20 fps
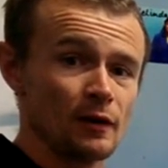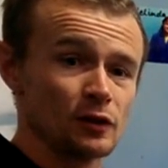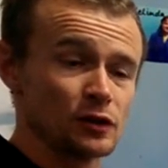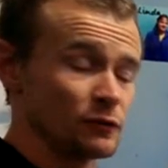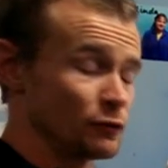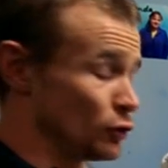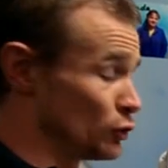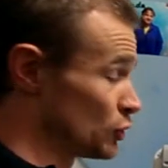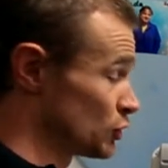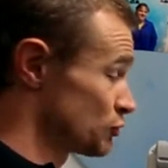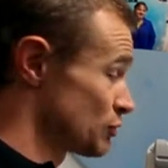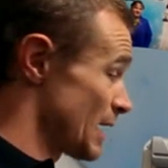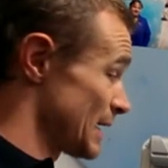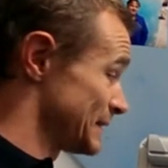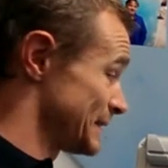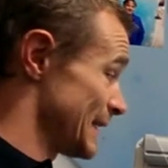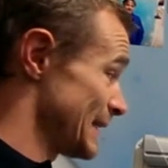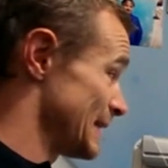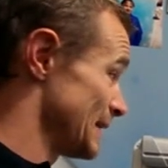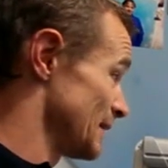So if you just try
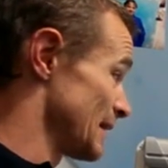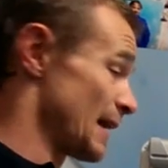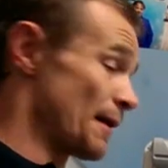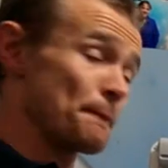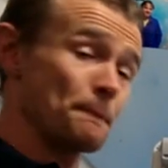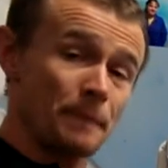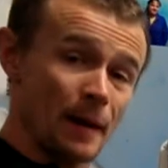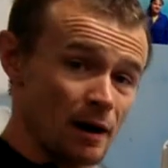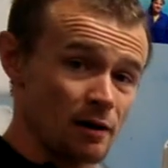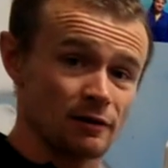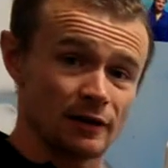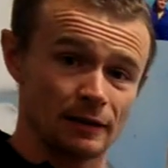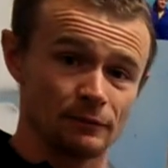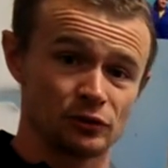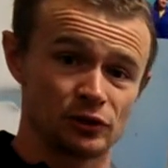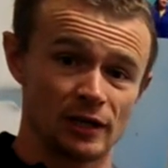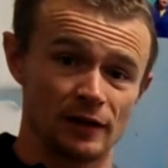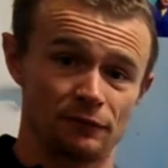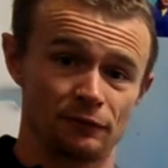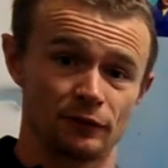taking that paradigm
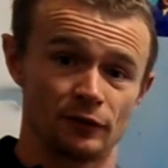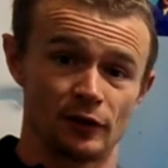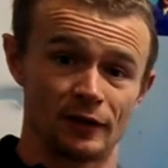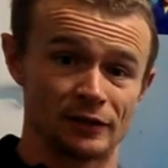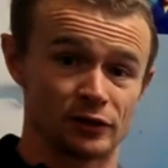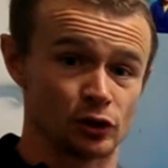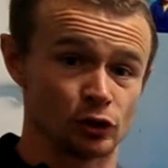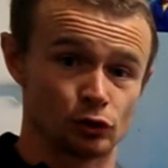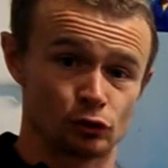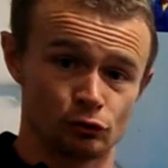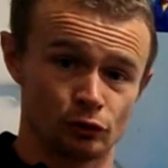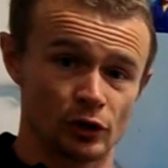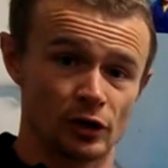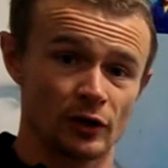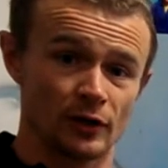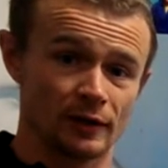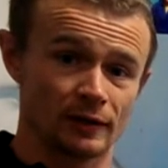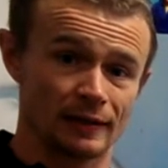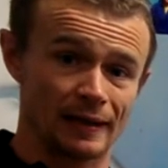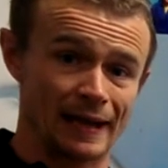shift that it's a
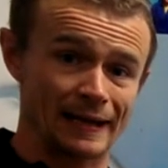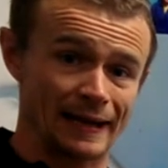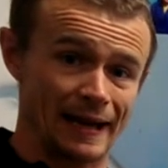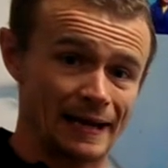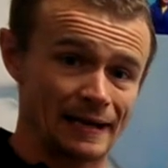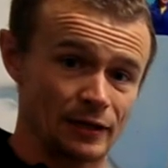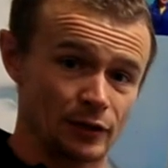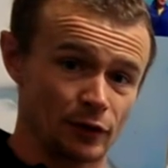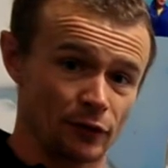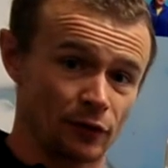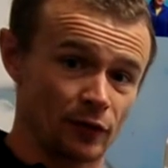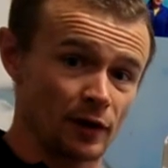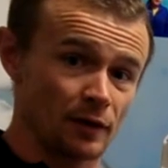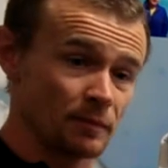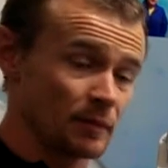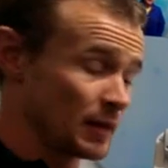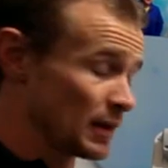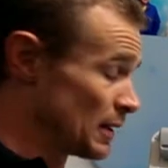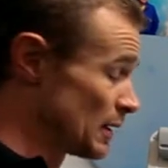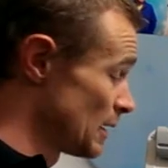drug like any
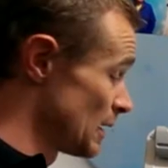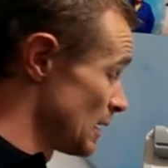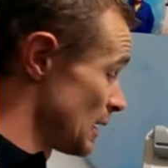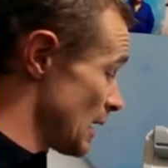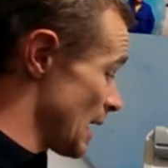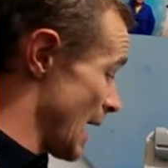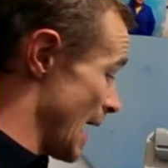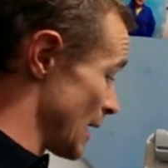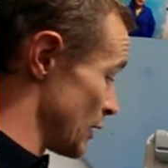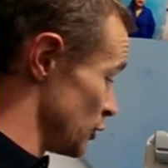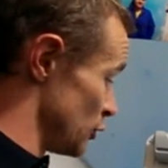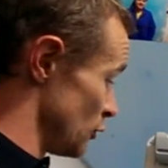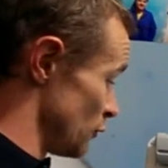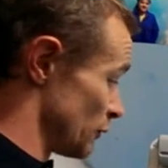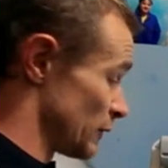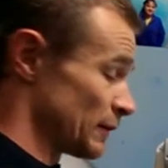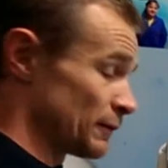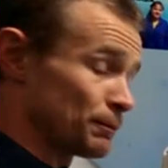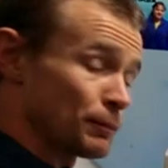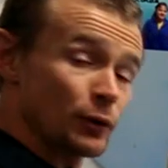other, and
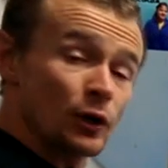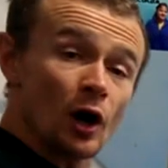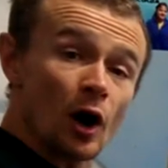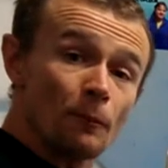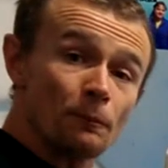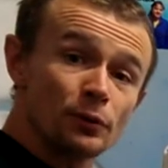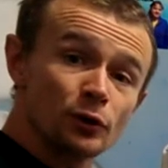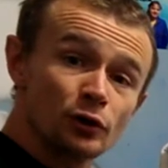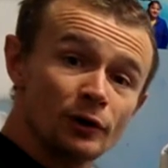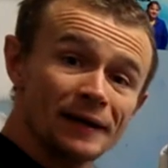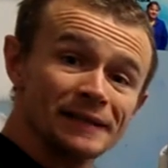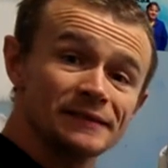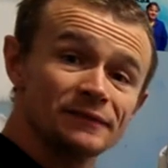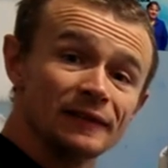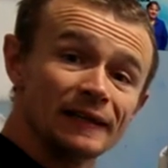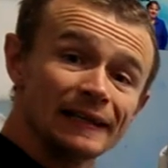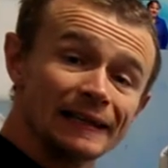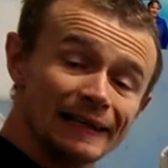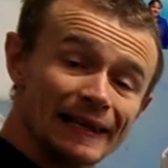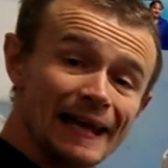you've got
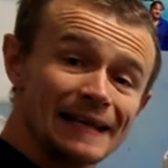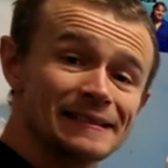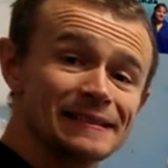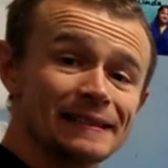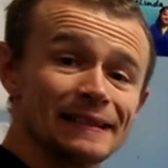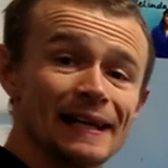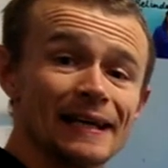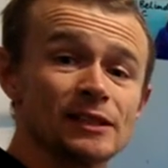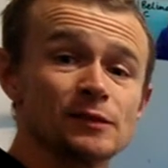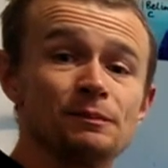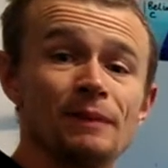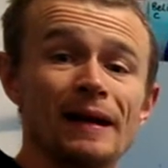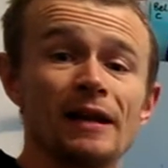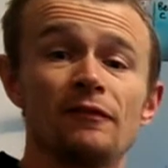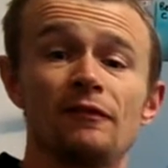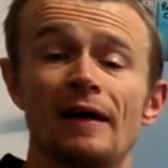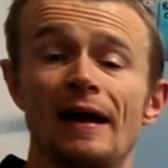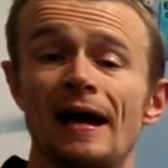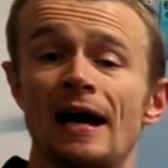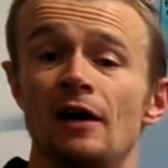progressively less and less
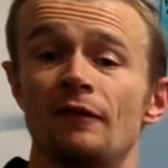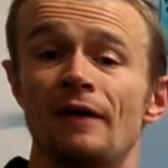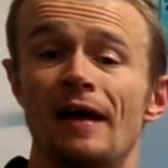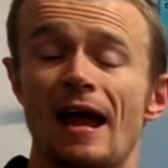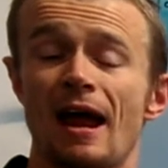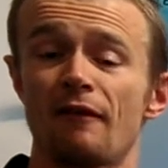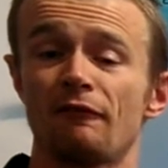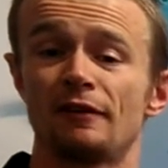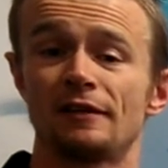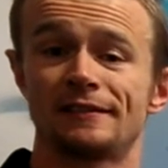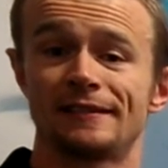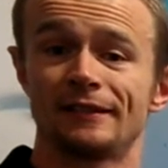benefit out of it every